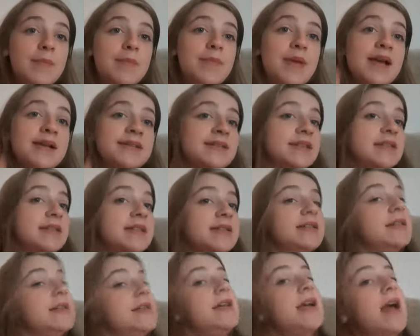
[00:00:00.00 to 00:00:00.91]

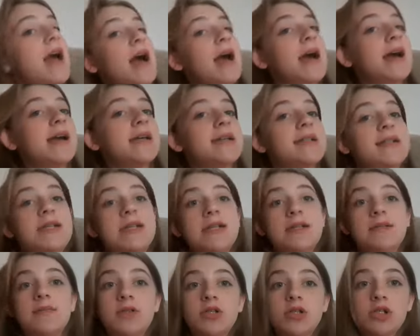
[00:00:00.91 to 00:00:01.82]
basically I
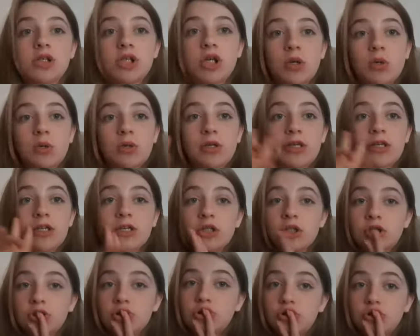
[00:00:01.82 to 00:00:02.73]
am
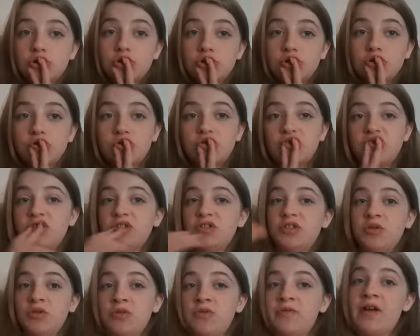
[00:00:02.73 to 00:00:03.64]
going to
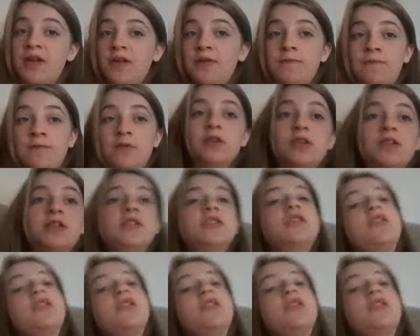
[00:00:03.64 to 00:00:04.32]
just do a random vlog. This